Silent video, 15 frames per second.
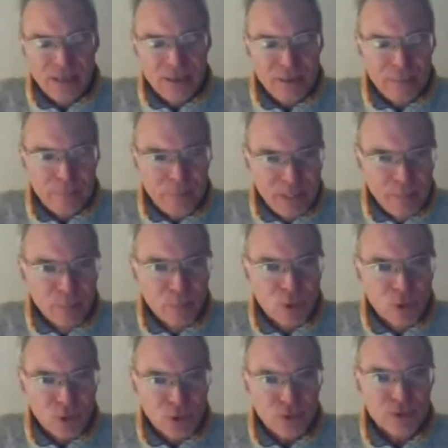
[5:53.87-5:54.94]
uh,
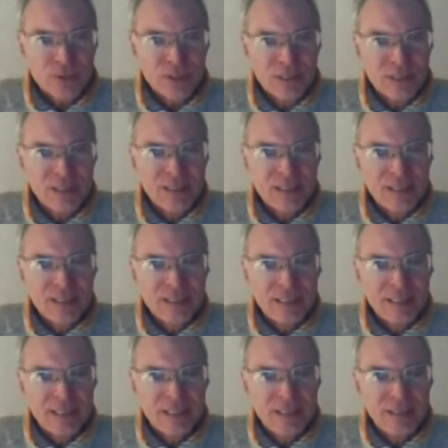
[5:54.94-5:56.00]
BIM course,
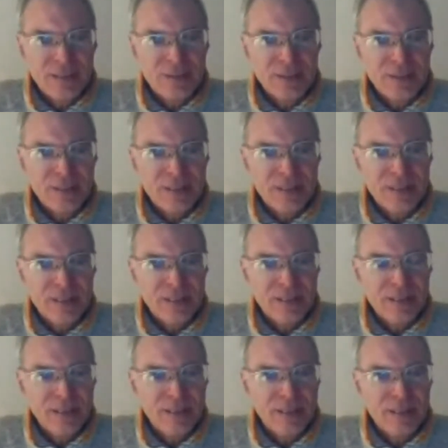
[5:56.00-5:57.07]
and
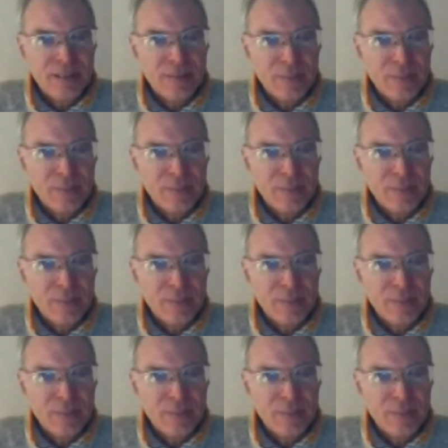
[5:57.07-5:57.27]
uh,